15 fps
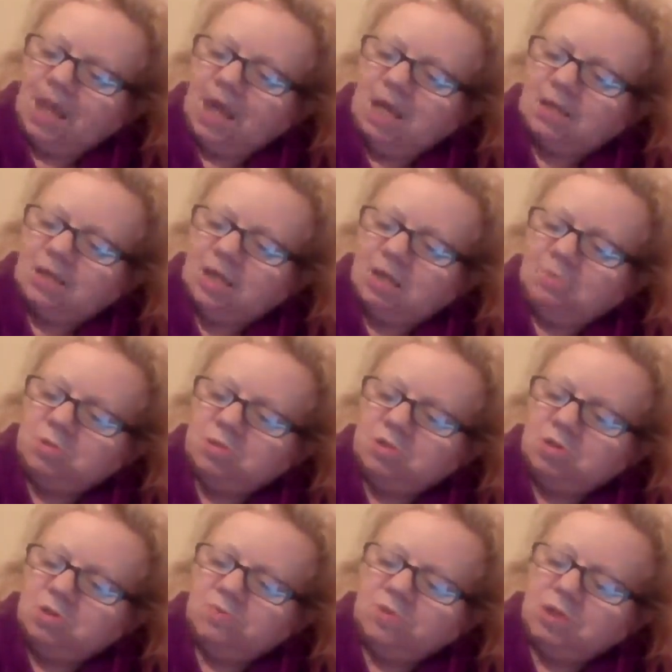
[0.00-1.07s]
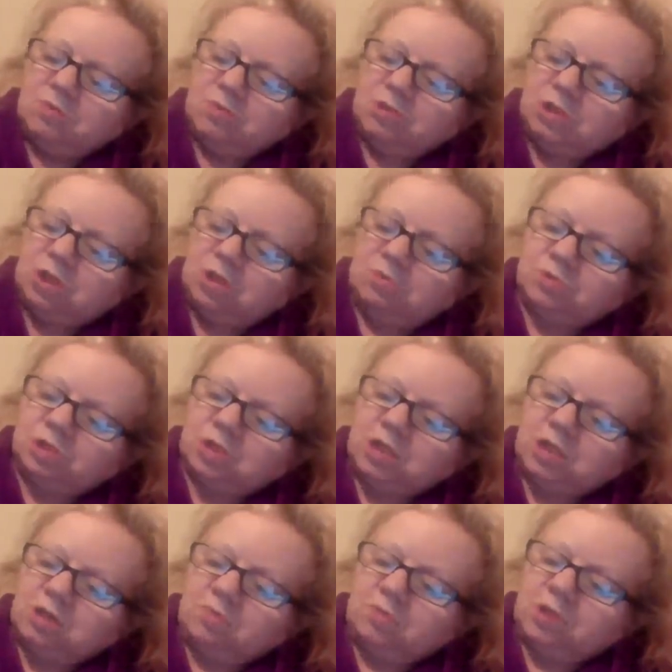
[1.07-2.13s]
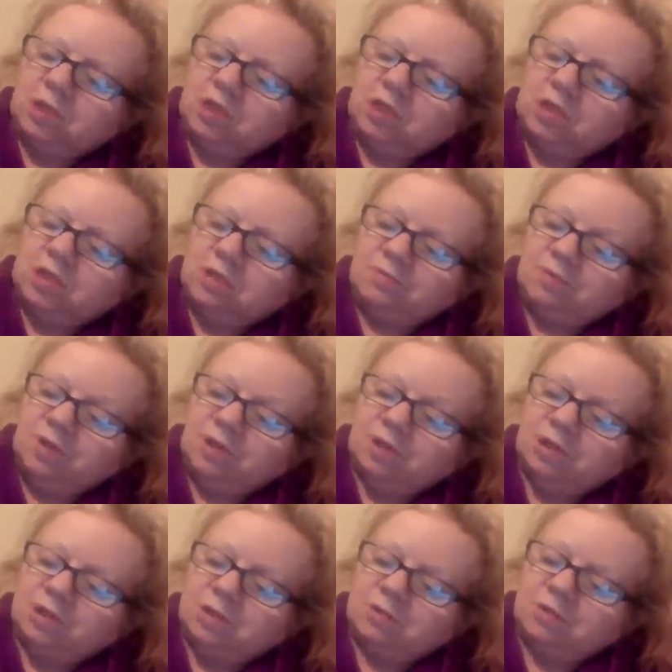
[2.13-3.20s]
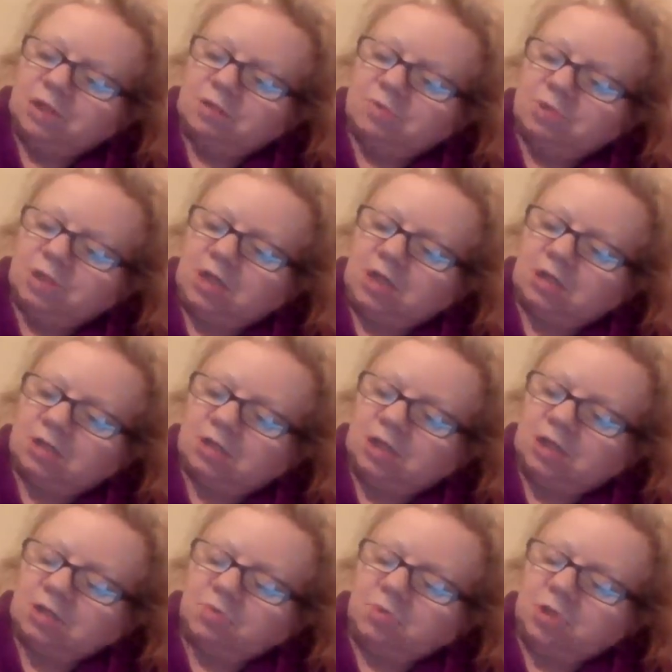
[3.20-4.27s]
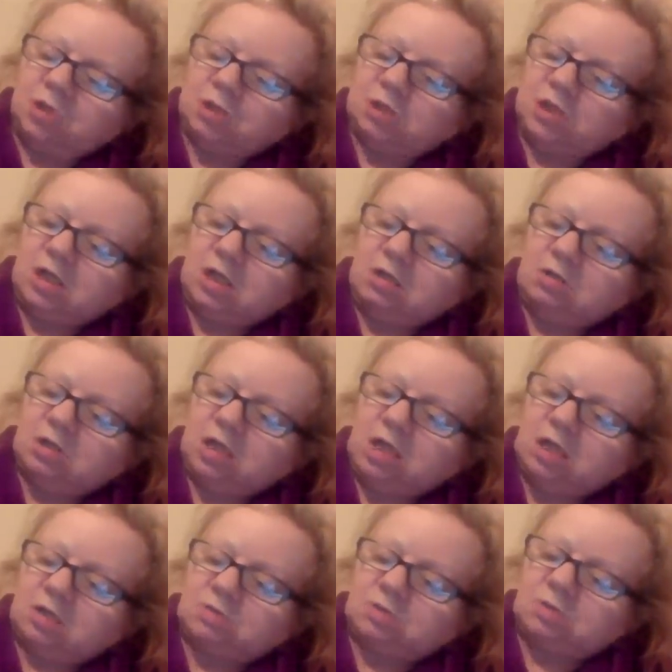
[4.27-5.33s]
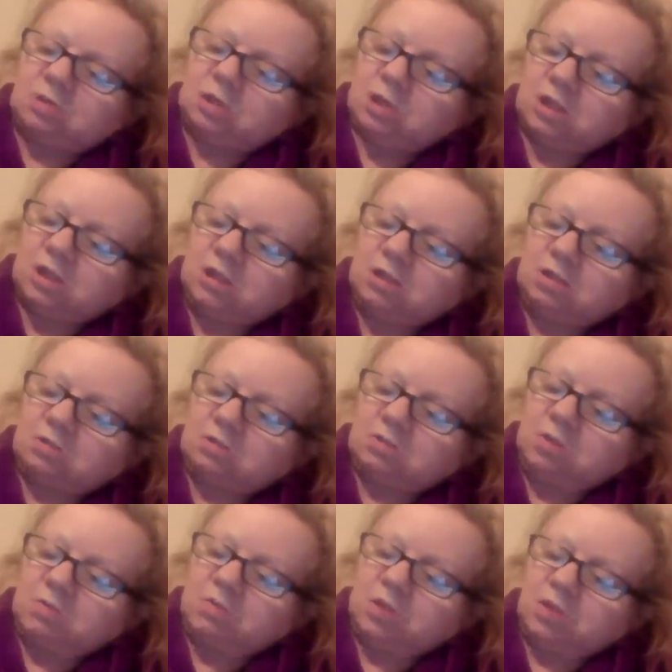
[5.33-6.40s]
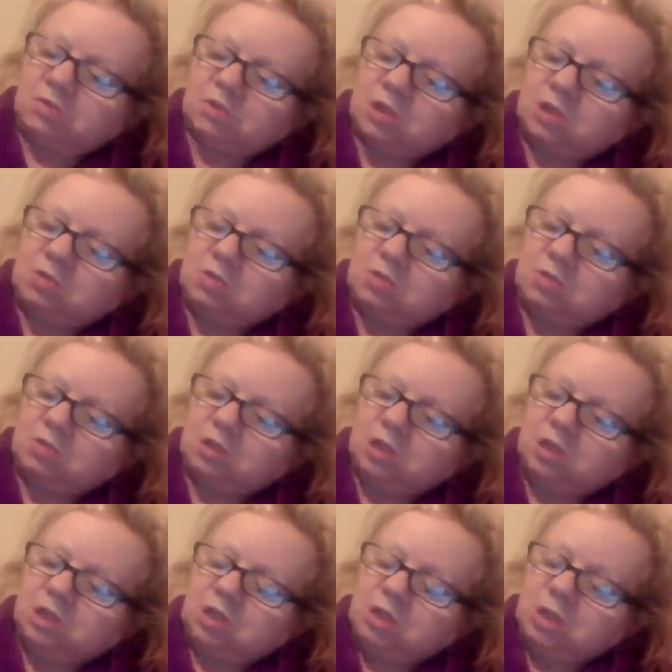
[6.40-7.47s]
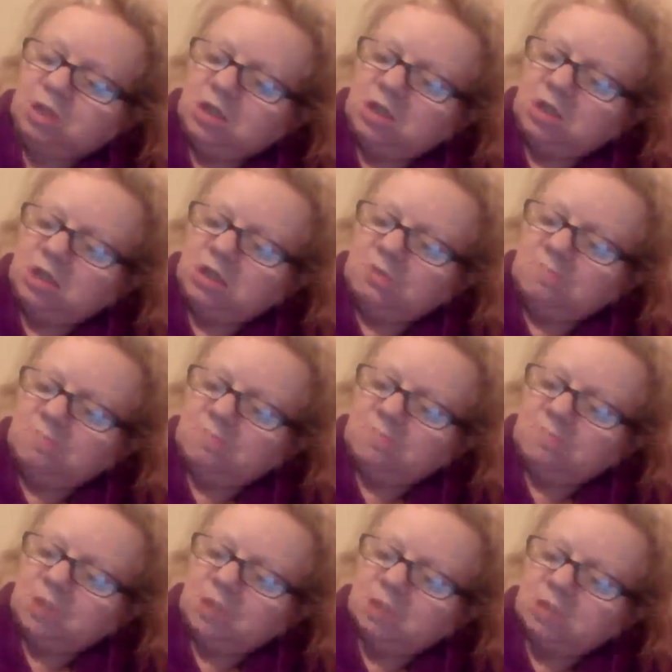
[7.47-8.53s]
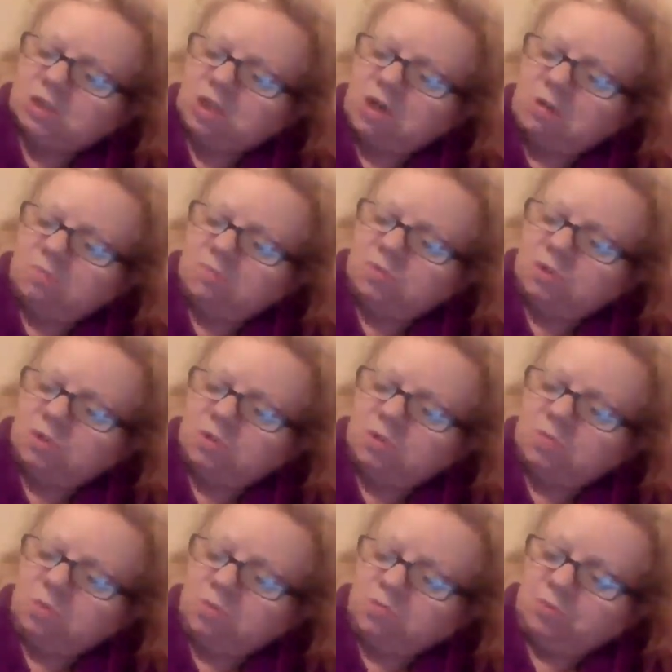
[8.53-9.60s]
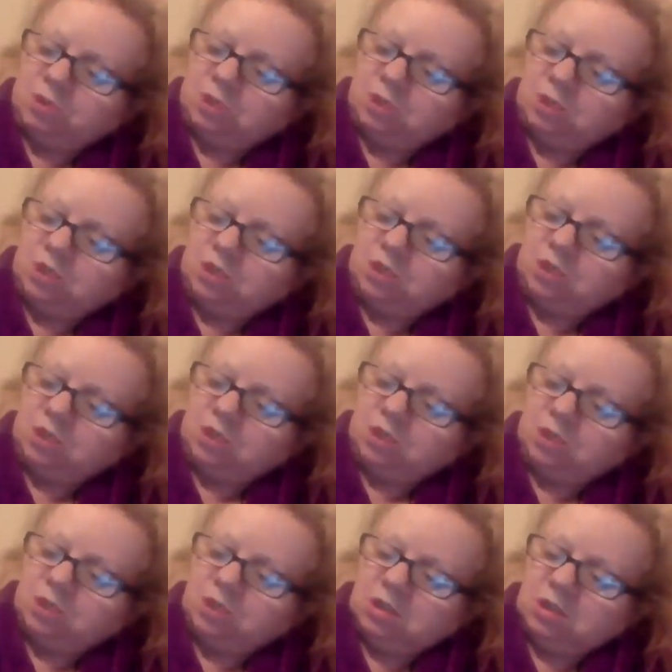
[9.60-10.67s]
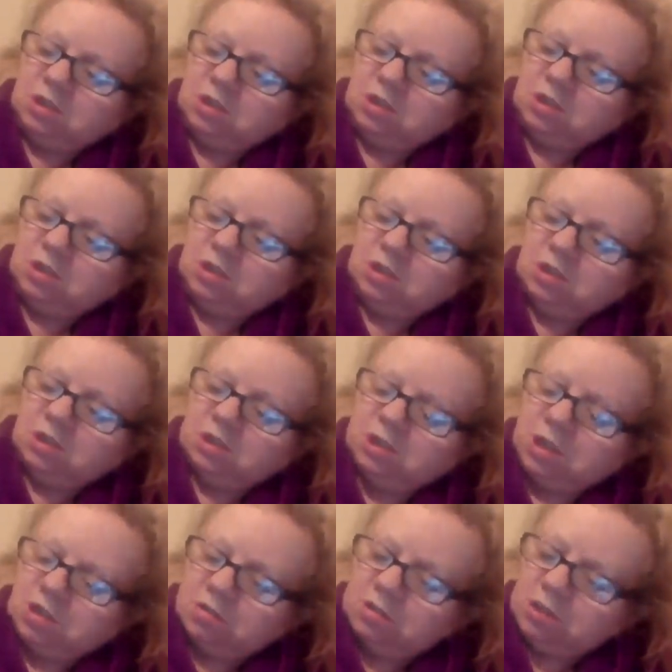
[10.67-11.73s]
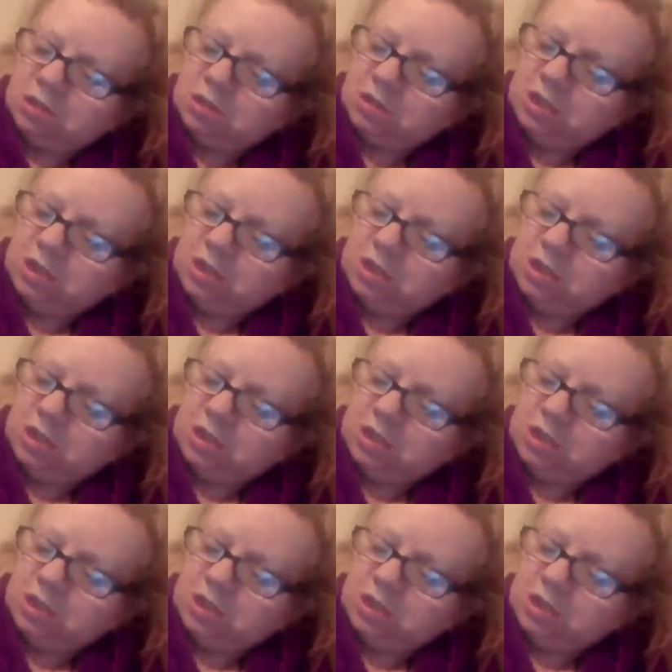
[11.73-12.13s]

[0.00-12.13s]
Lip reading: and they would not even give you time to get up in, find a accessible taxi. It's worse now, can't afford it with everything else going on, to go and view a property. So this